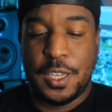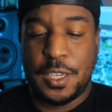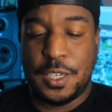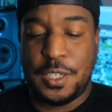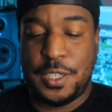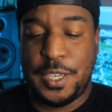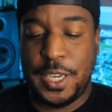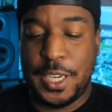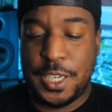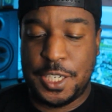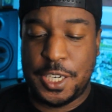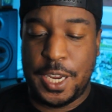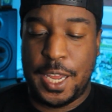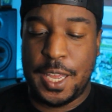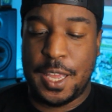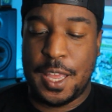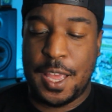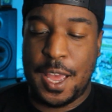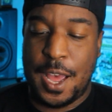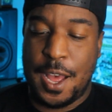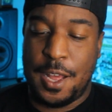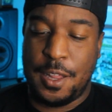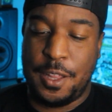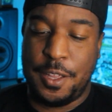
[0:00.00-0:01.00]
DJ
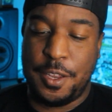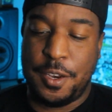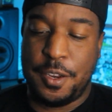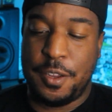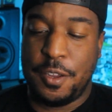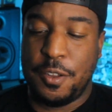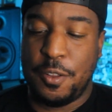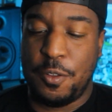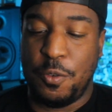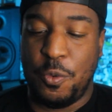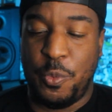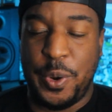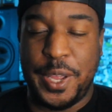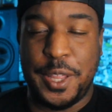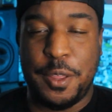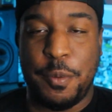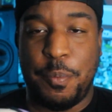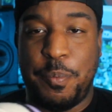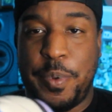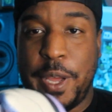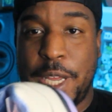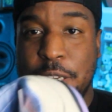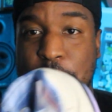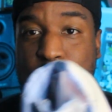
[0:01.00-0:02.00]
Khaled, the We the
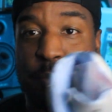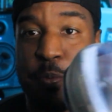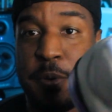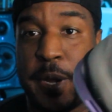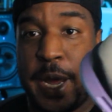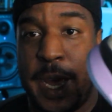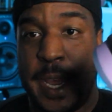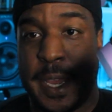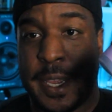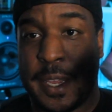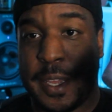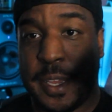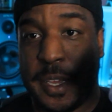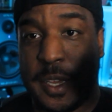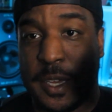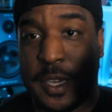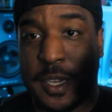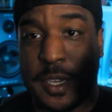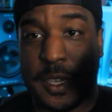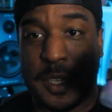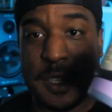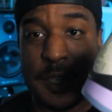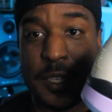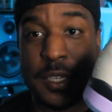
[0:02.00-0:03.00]
Best pack
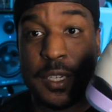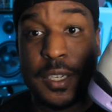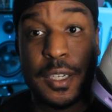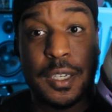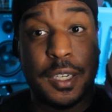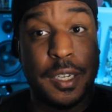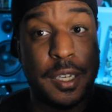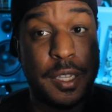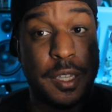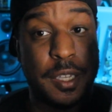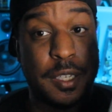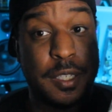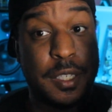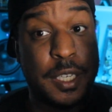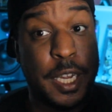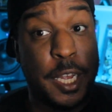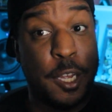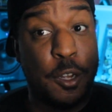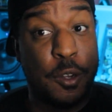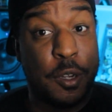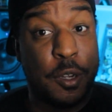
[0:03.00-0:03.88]
in the sale